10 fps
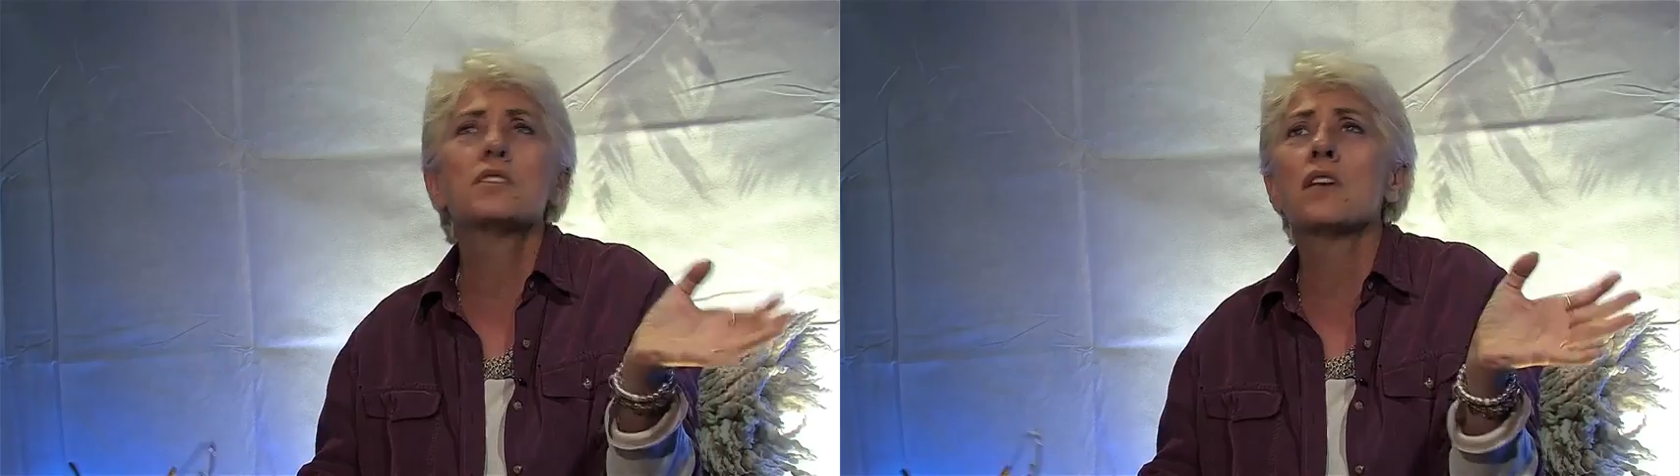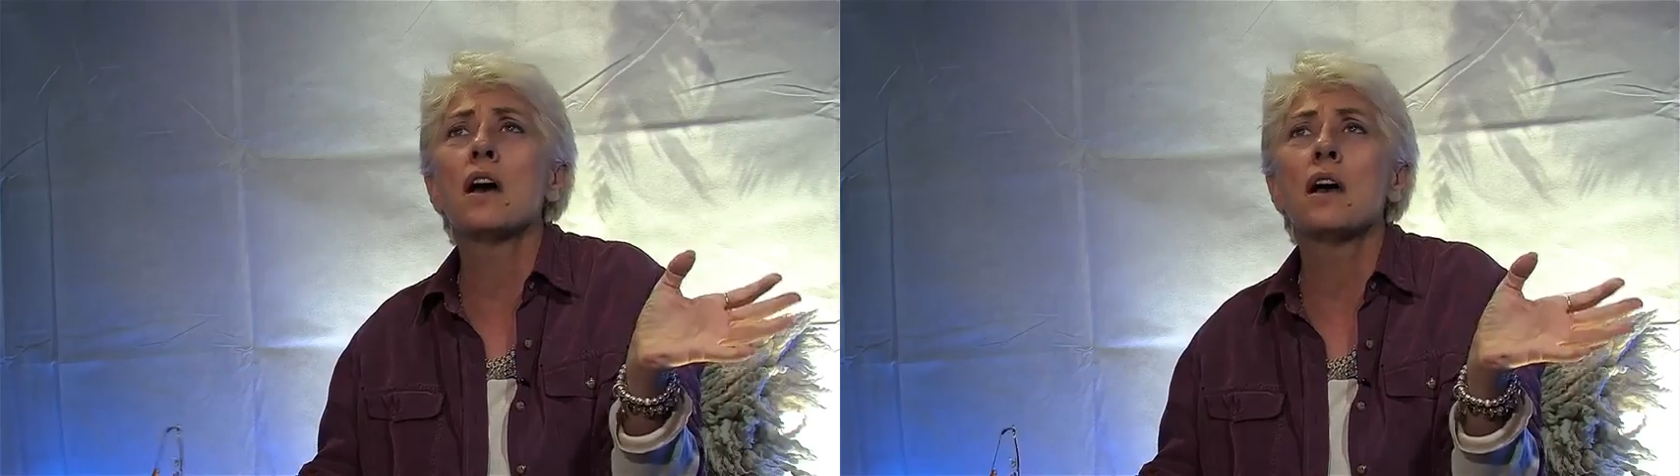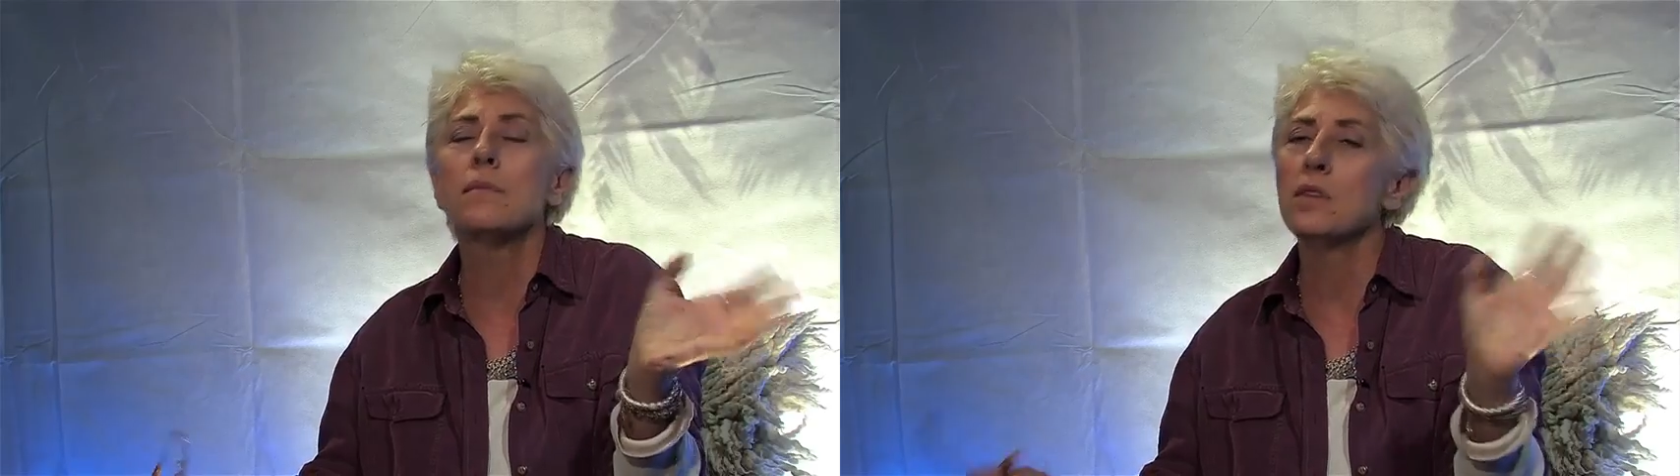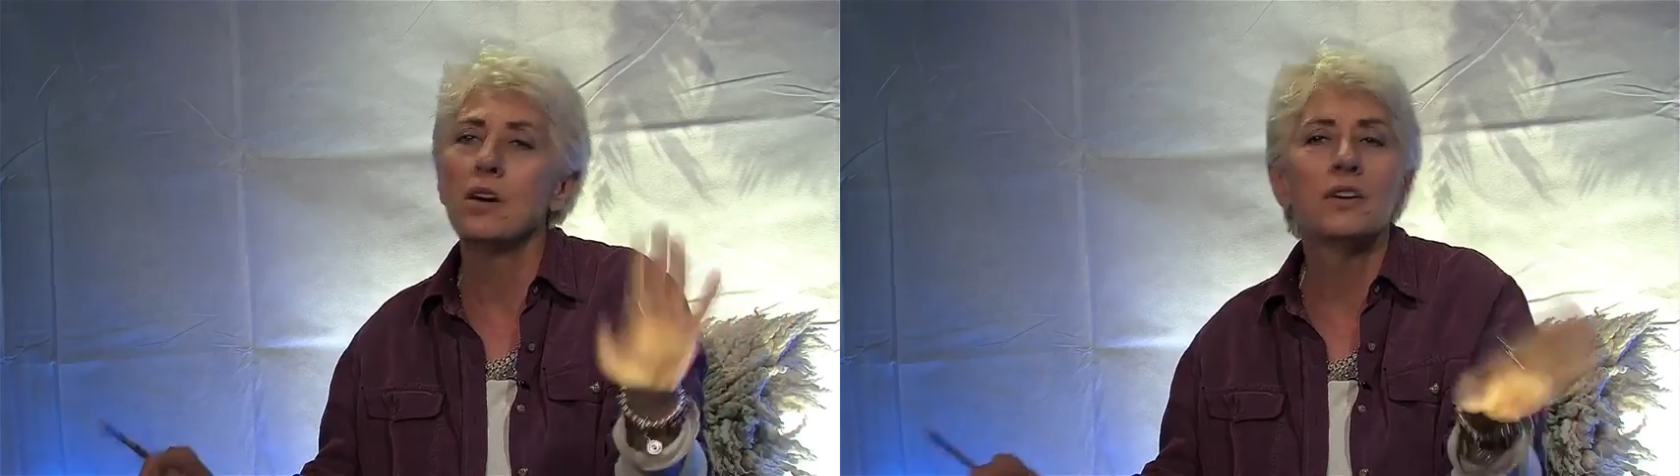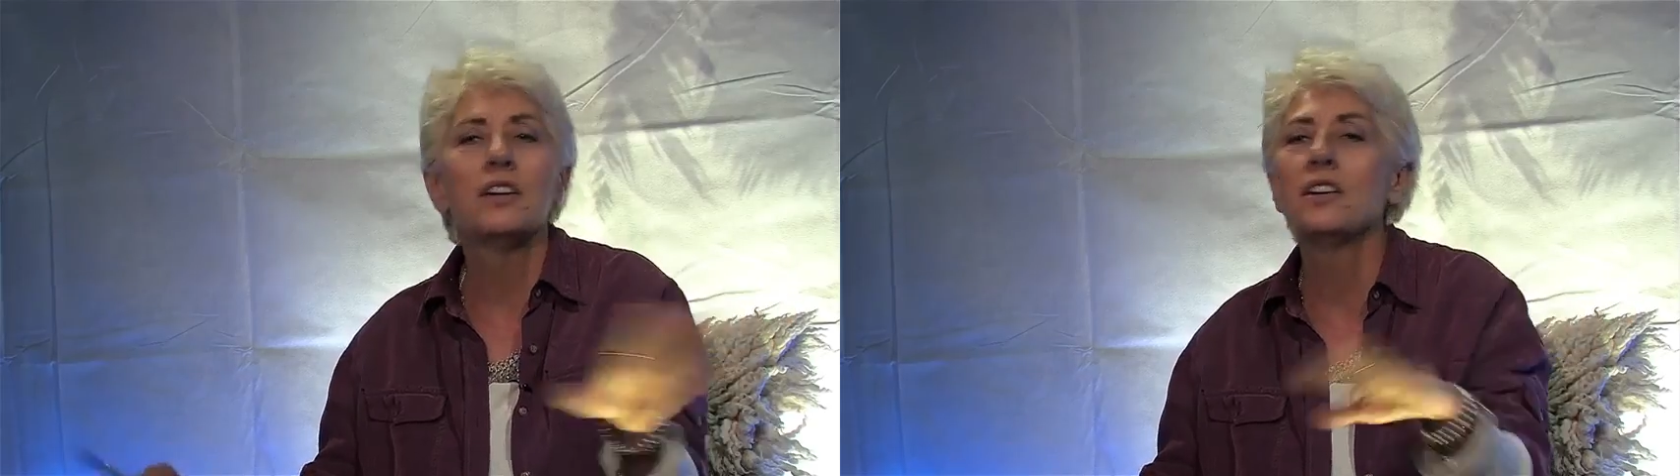psi,
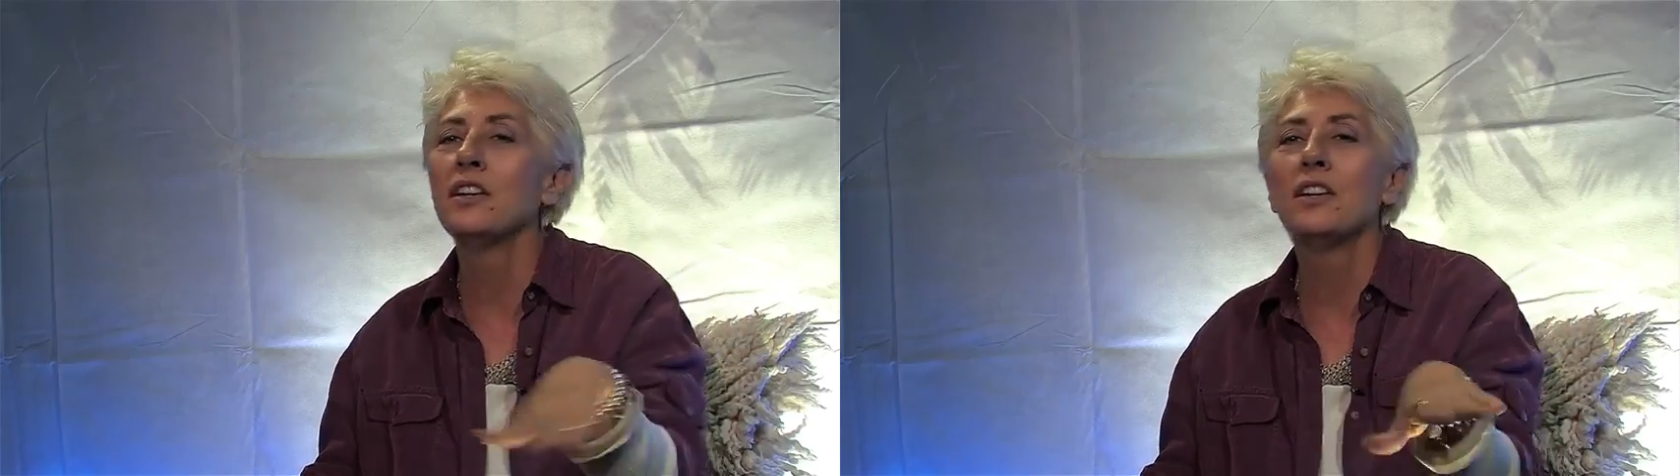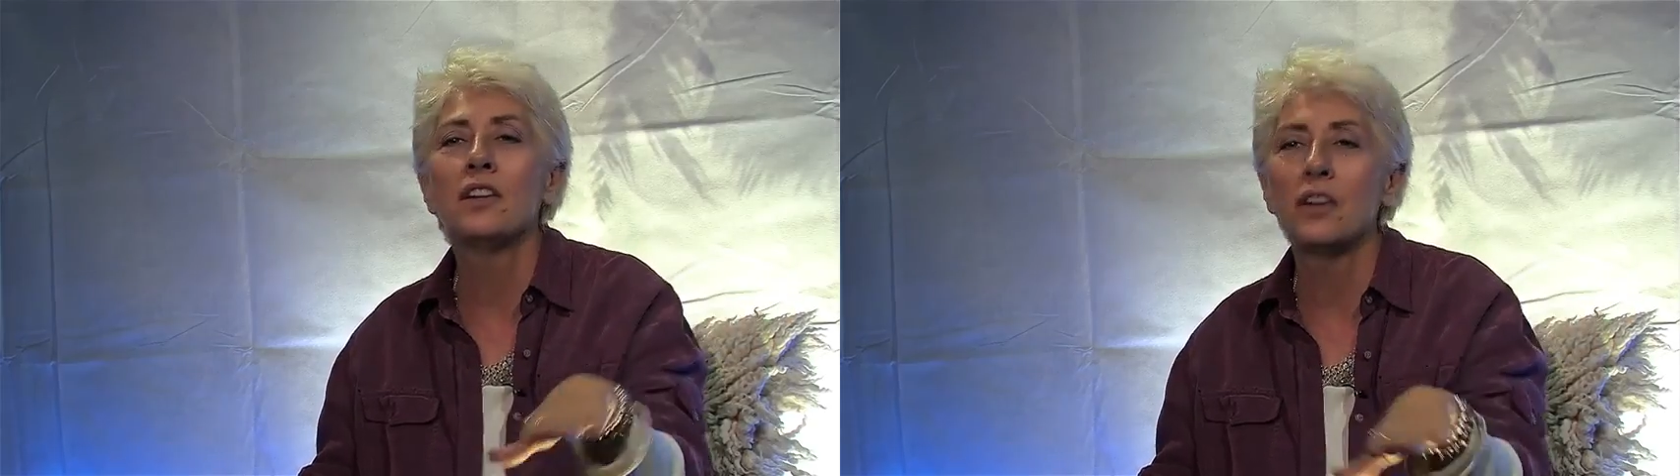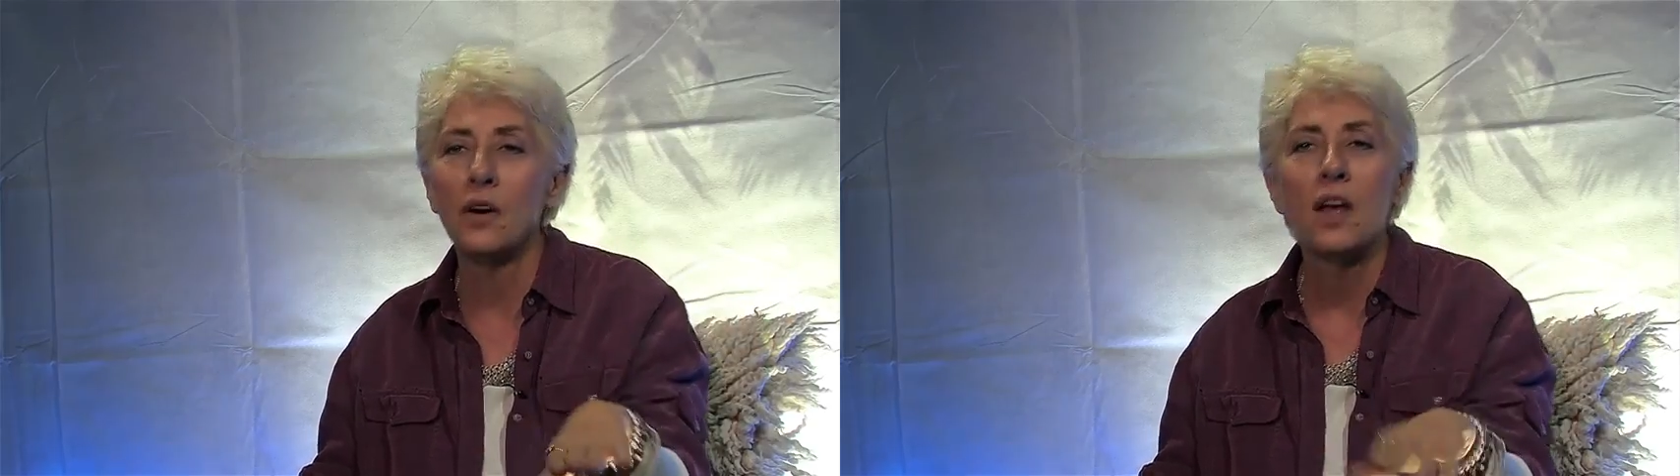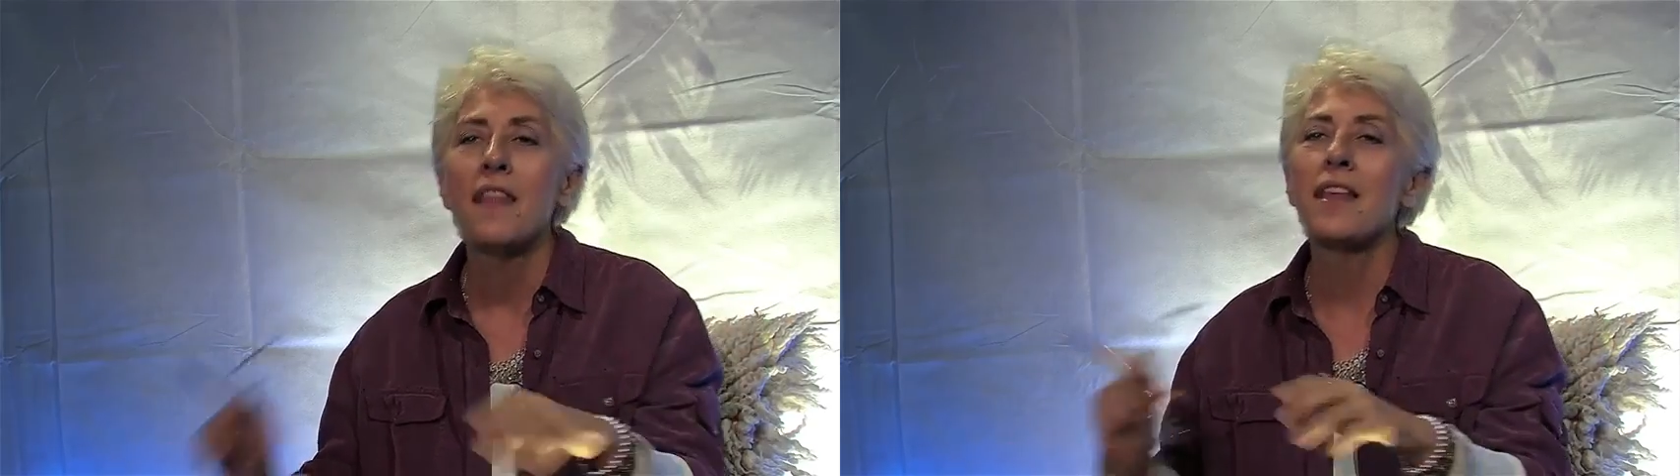no, no, no, no, no, no, no.